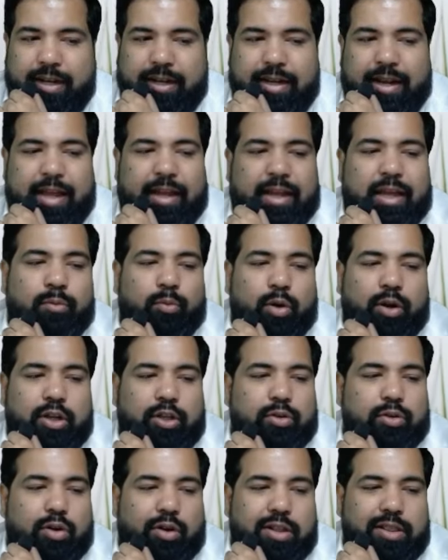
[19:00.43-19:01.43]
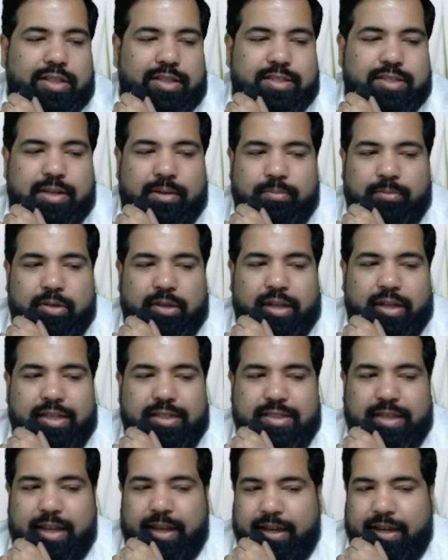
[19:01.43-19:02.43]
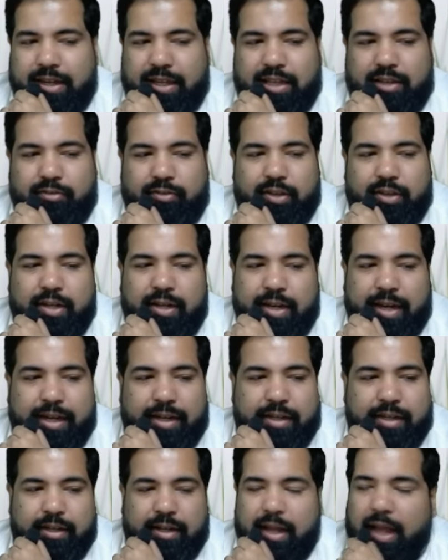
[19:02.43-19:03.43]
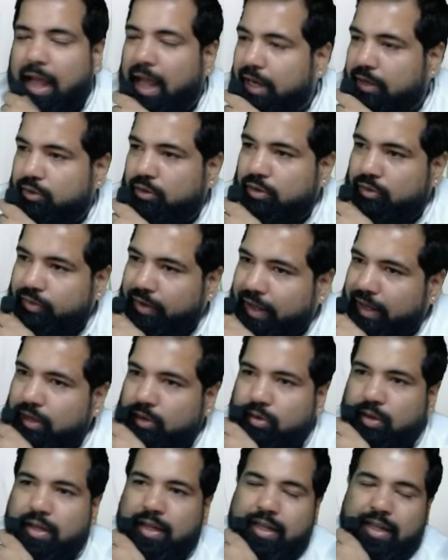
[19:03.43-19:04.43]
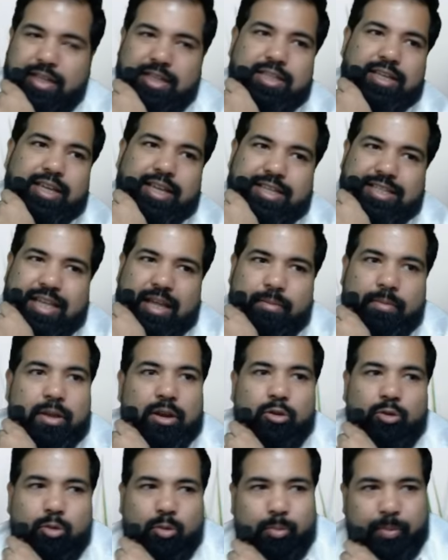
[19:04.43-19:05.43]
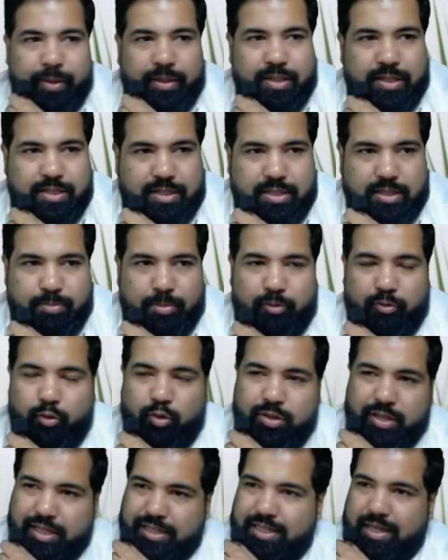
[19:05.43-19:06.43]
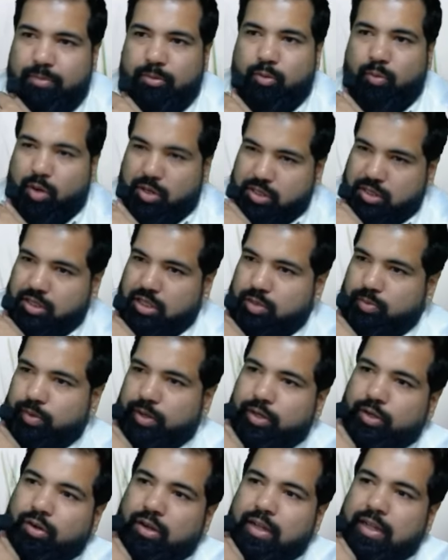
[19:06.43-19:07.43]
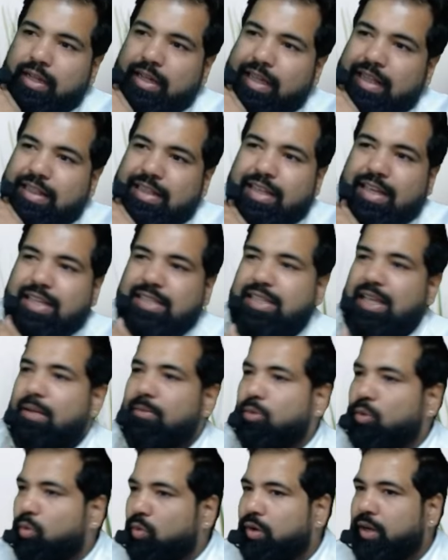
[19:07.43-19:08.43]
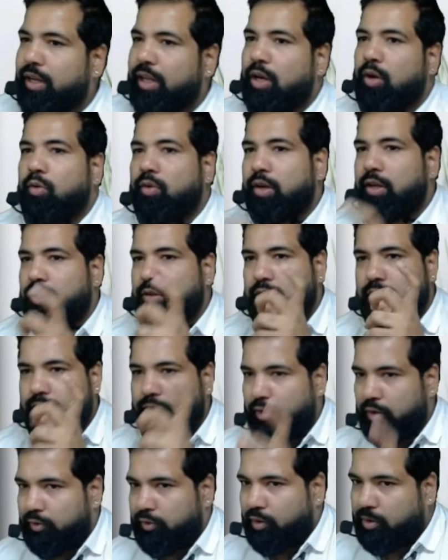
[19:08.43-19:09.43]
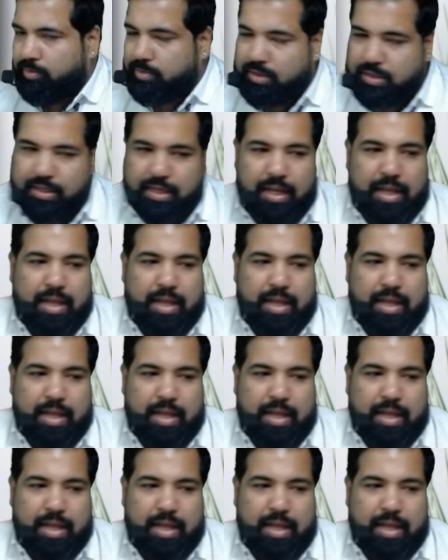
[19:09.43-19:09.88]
8 lakh. And what do you call this number, guys? NAV, net real value. In the exam and homework, this is before the exam, you're watching this video. In the exam, only and only use full forms.